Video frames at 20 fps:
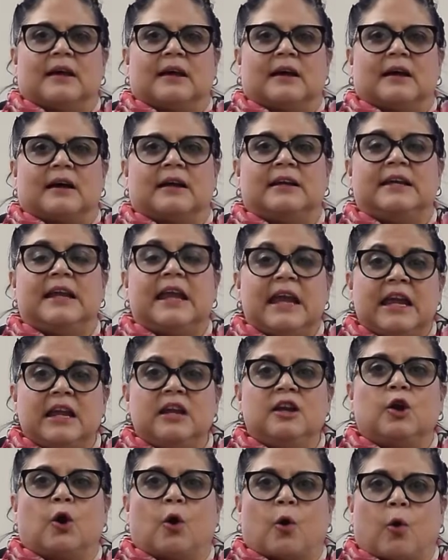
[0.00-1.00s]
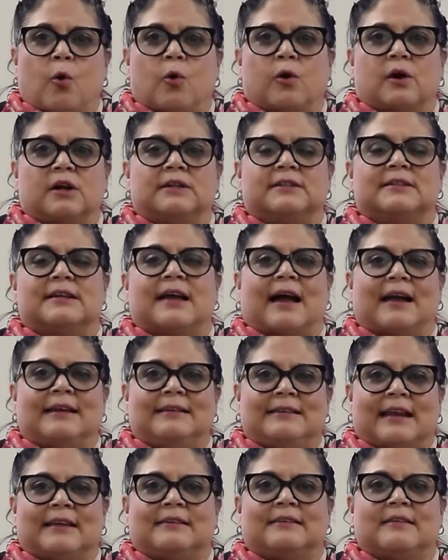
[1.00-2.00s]
an in-court
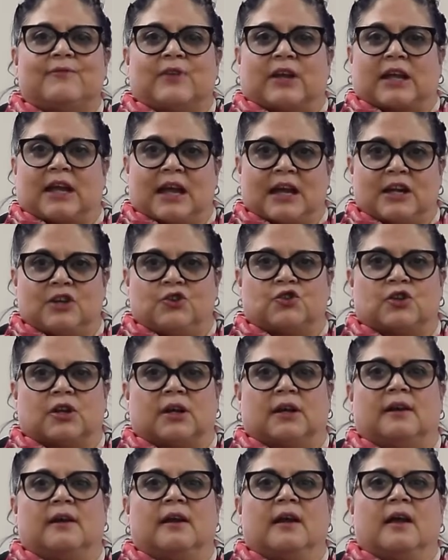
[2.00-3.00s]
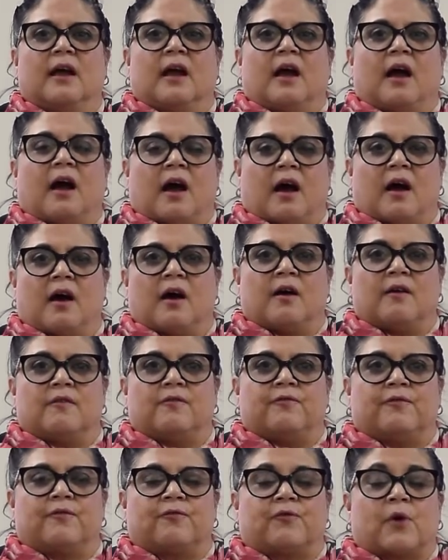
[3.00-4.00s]
identification
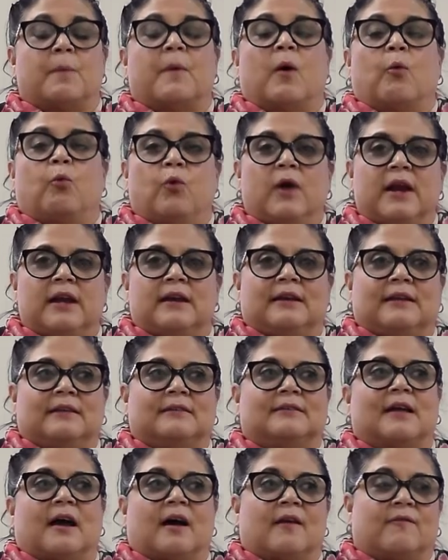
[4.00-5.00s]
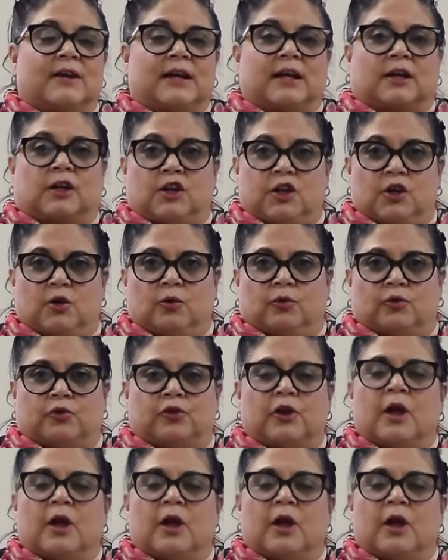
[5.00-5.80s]
from a witness of an accused.